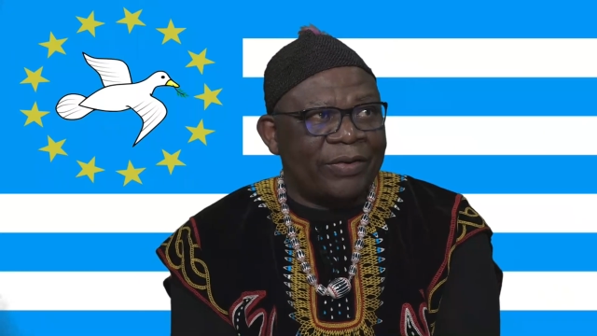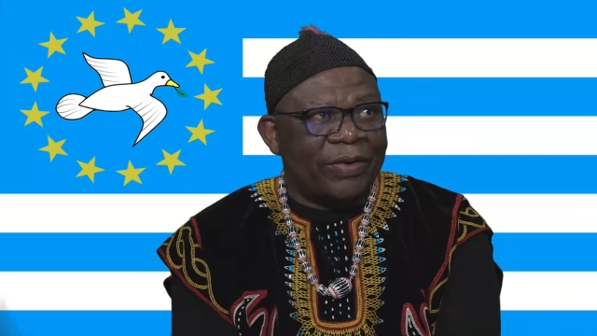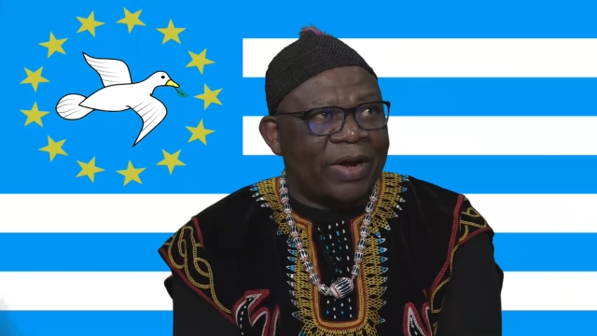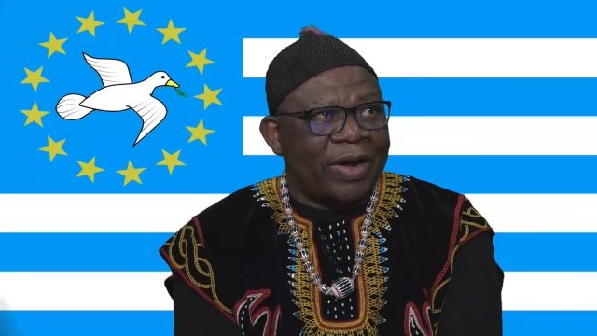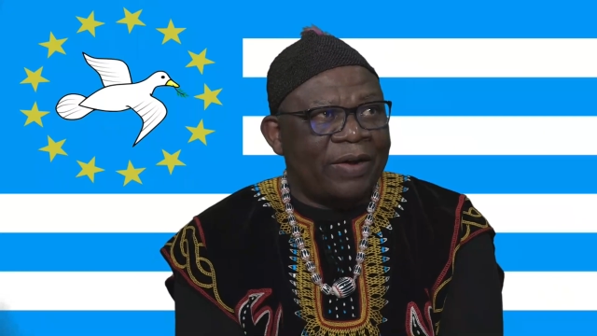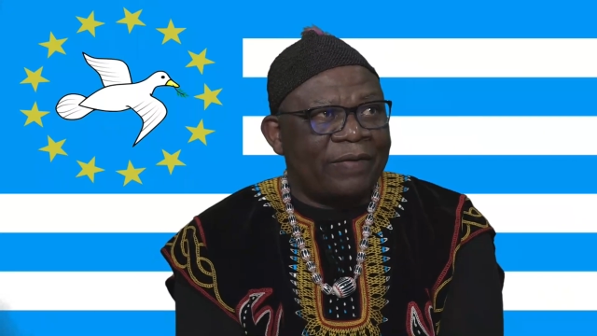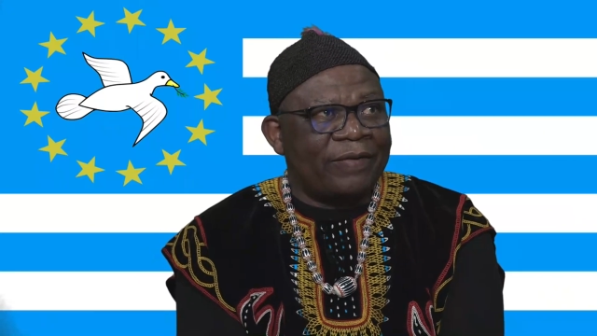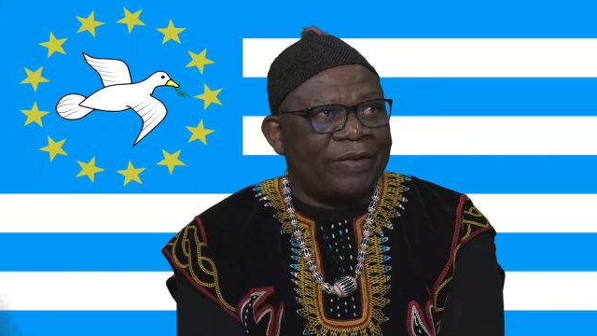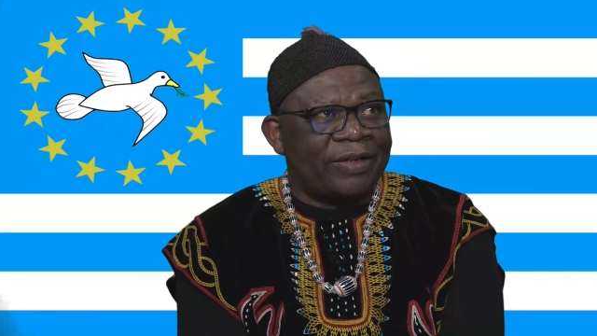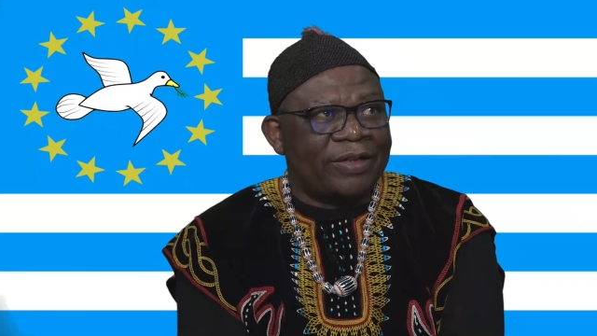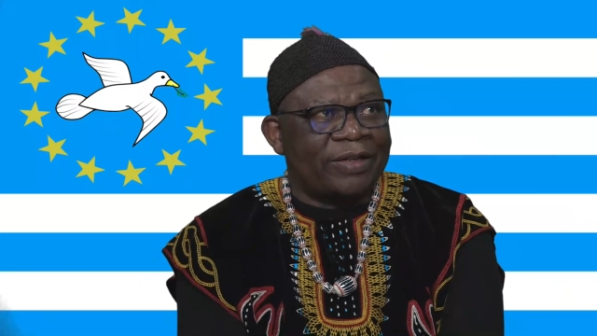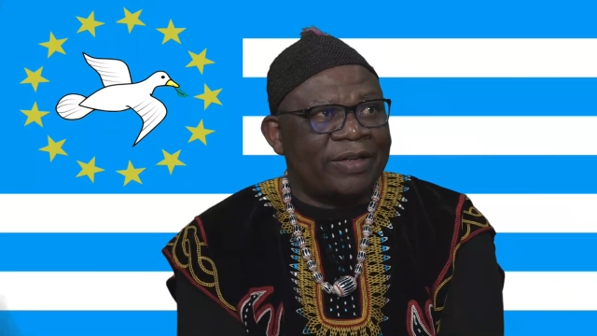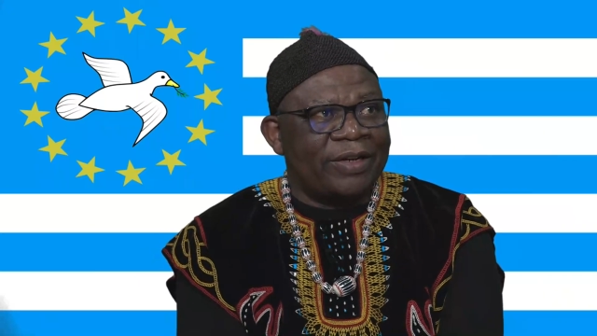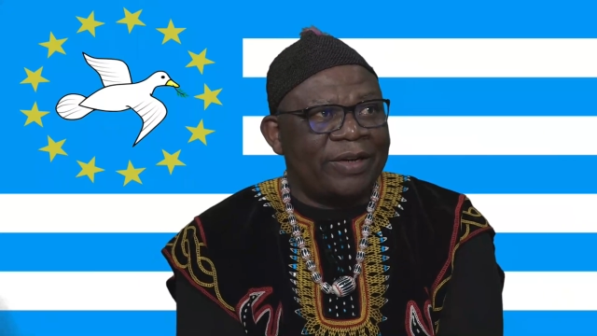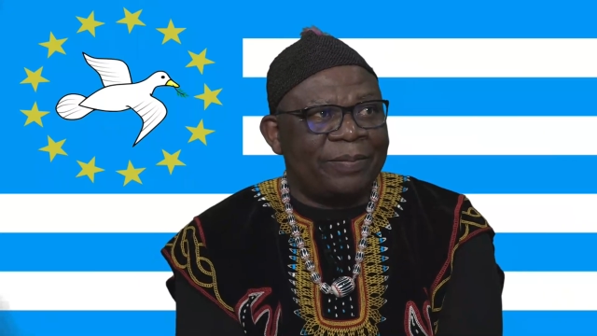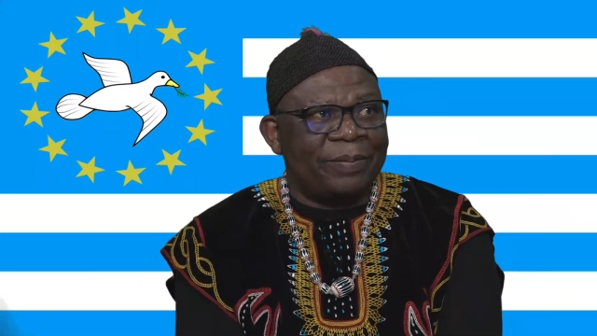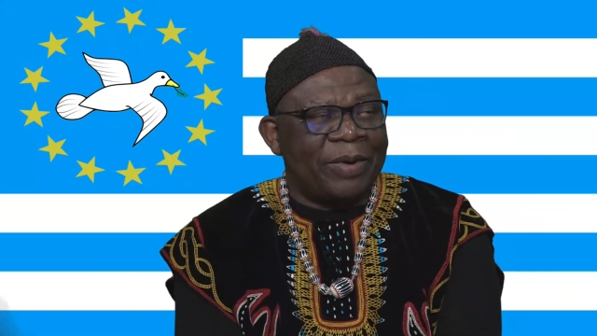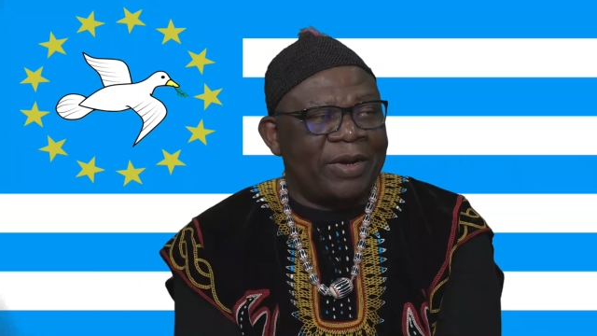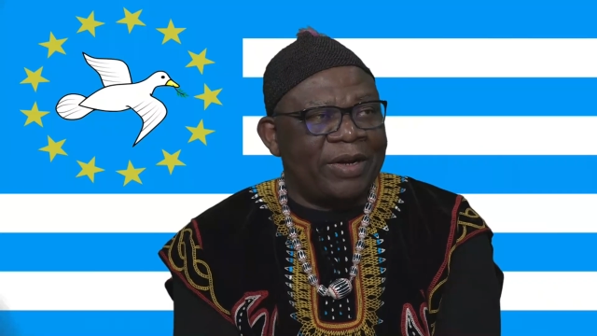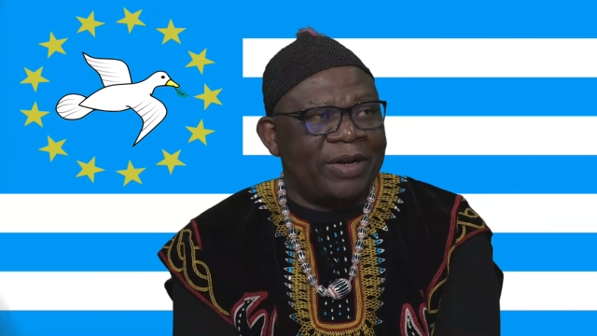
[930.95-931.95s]
to have its
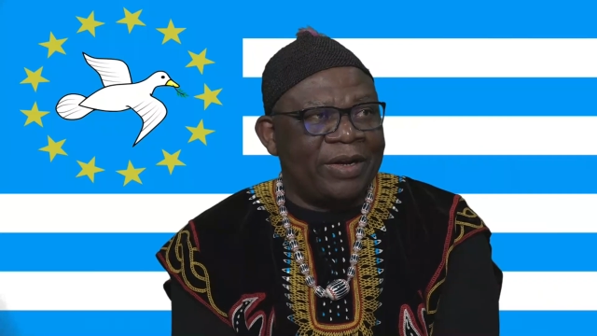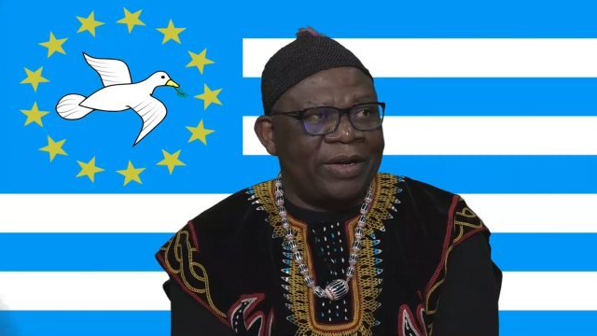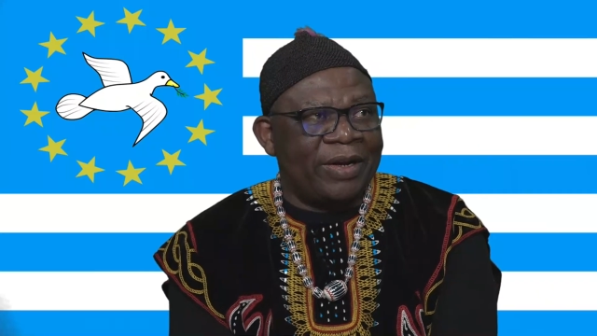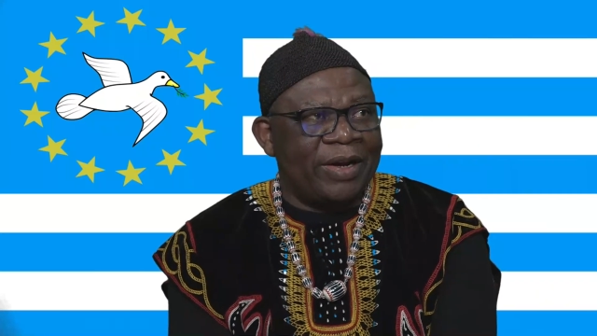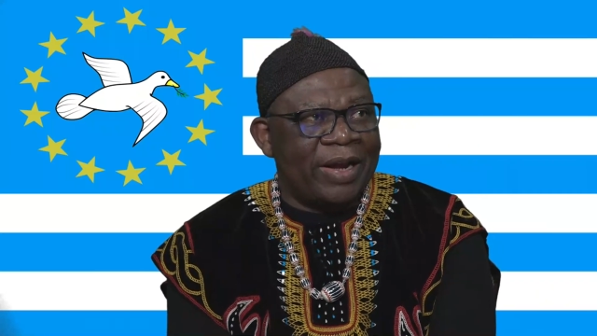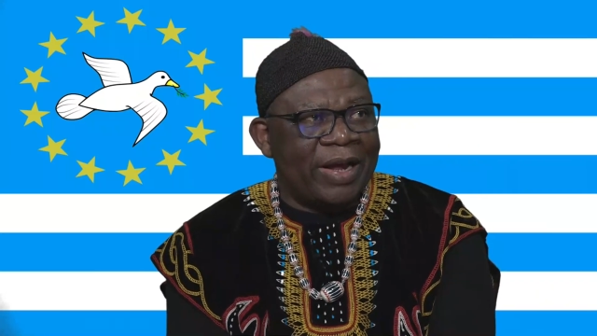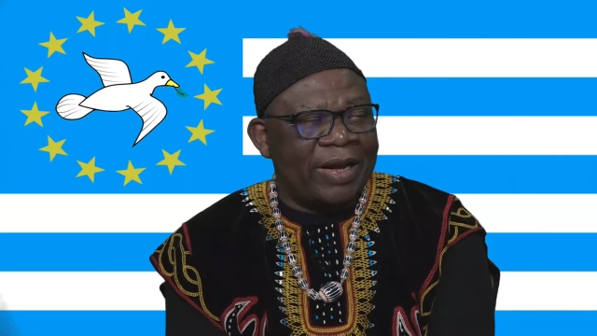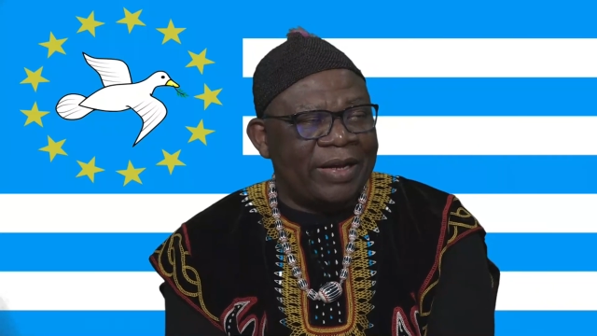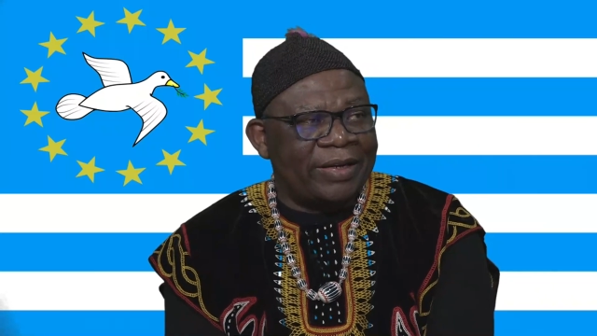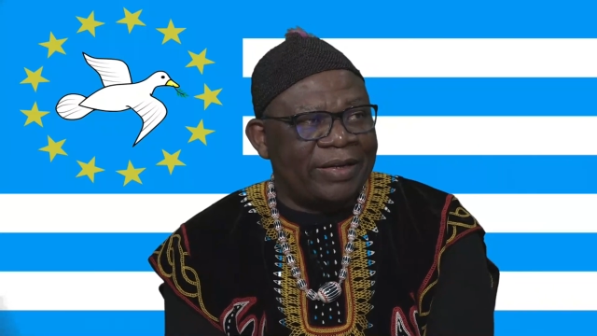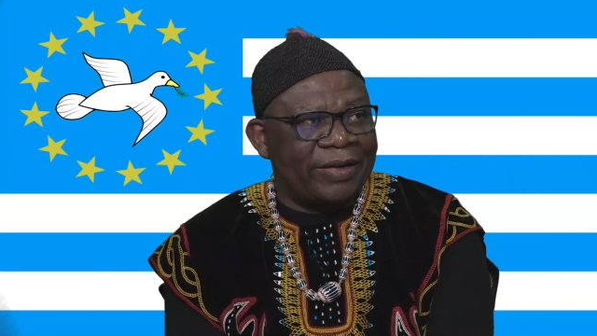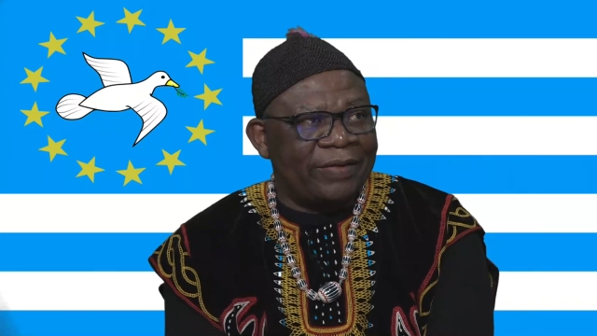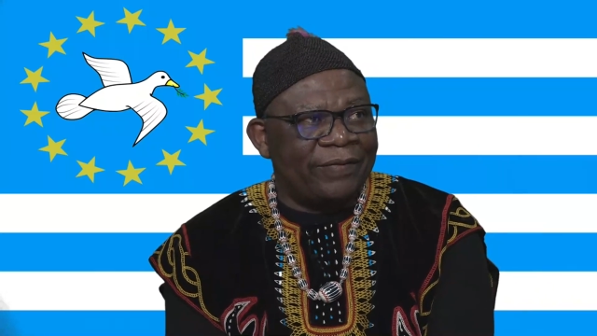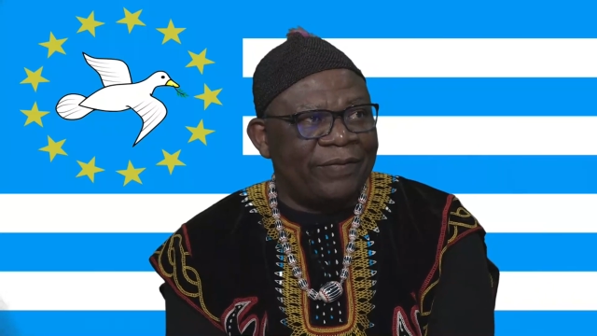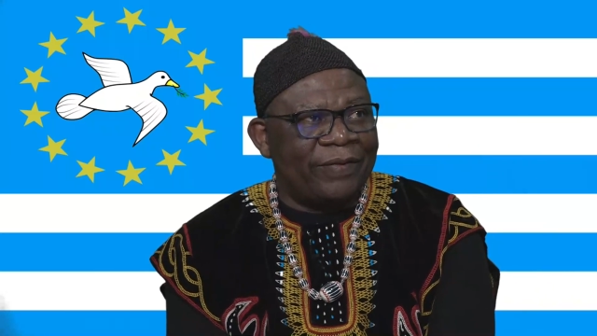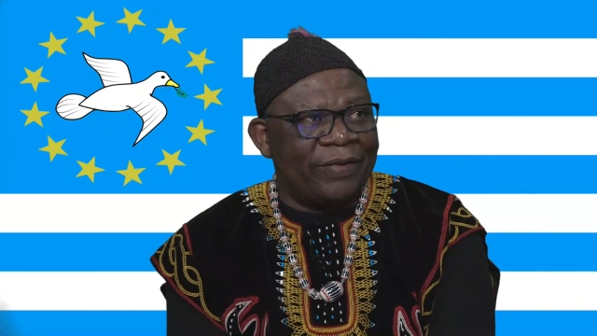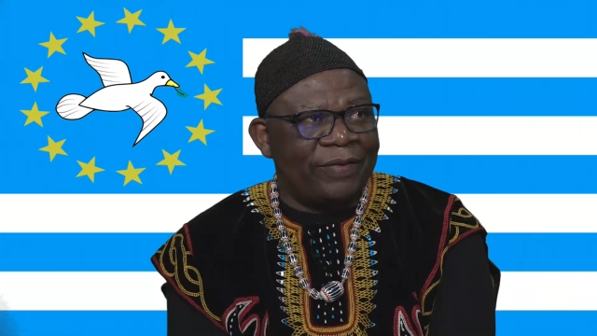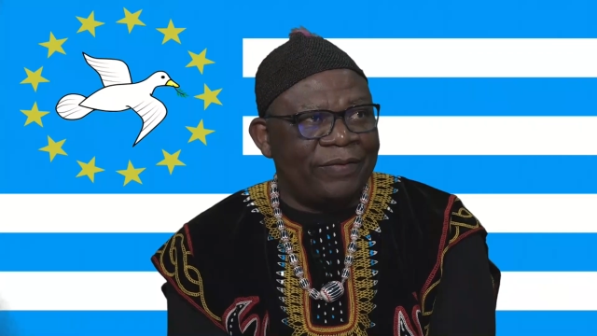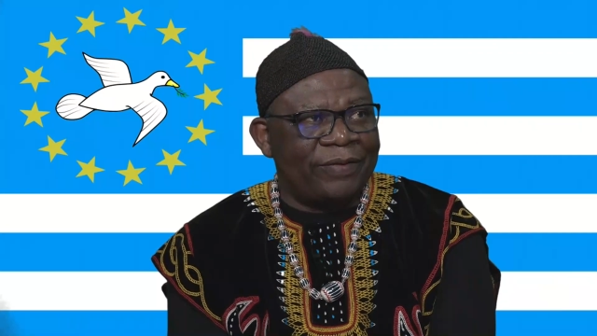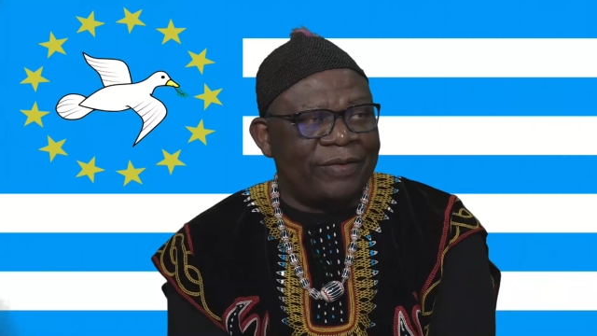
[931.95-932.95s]
independence in
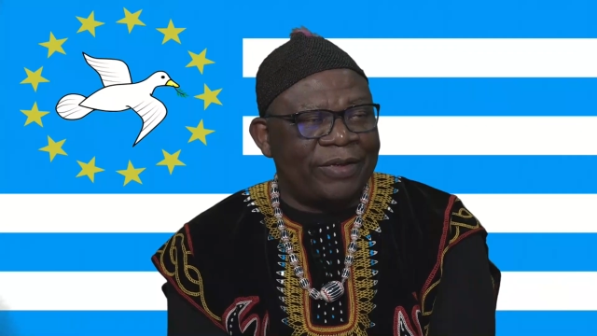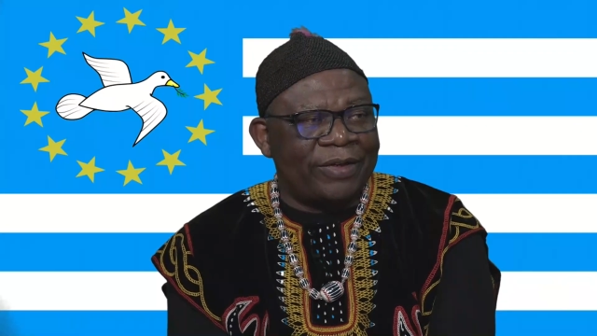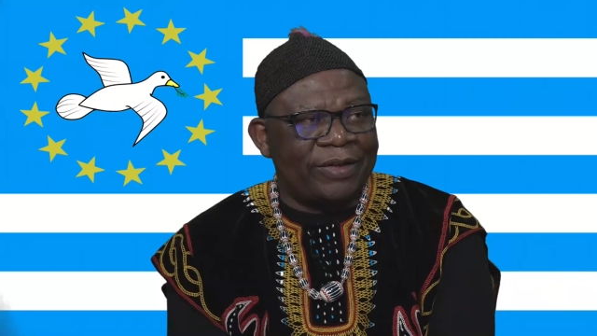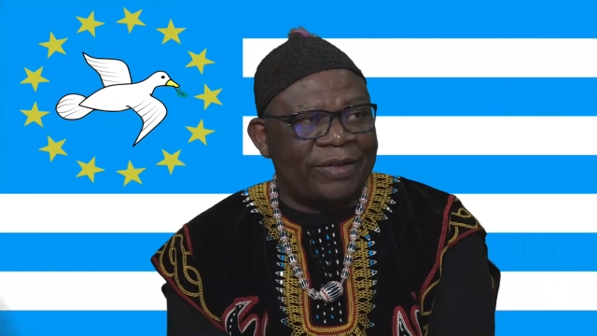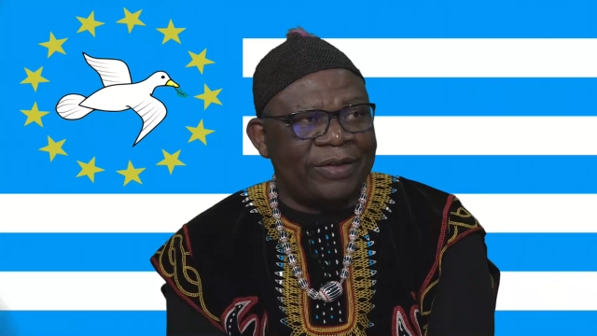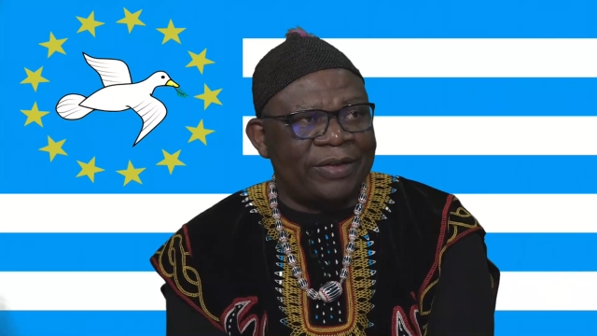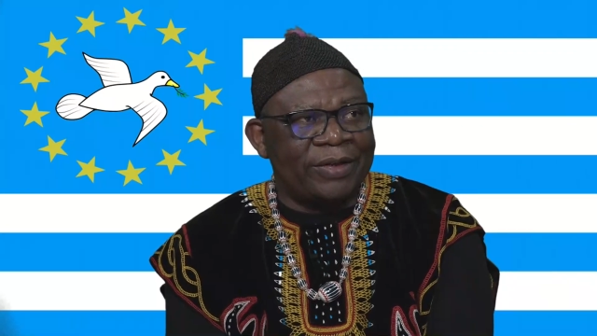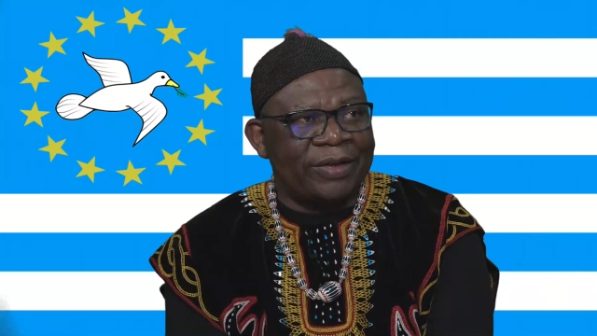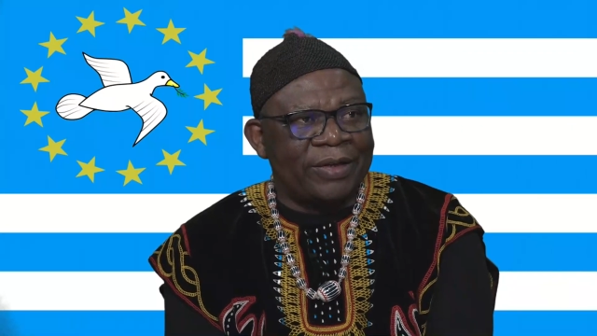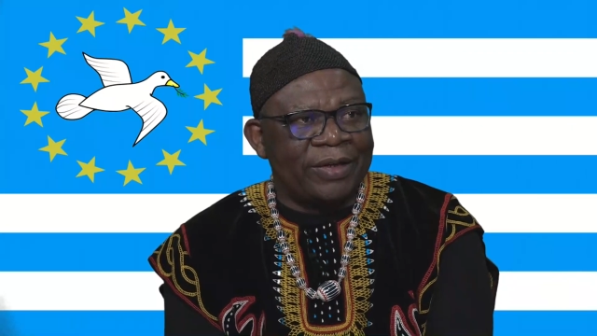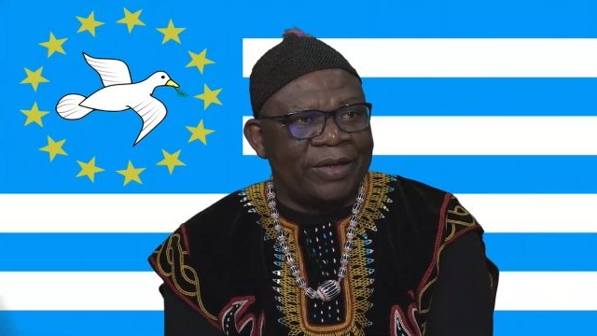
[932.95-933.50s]
1950.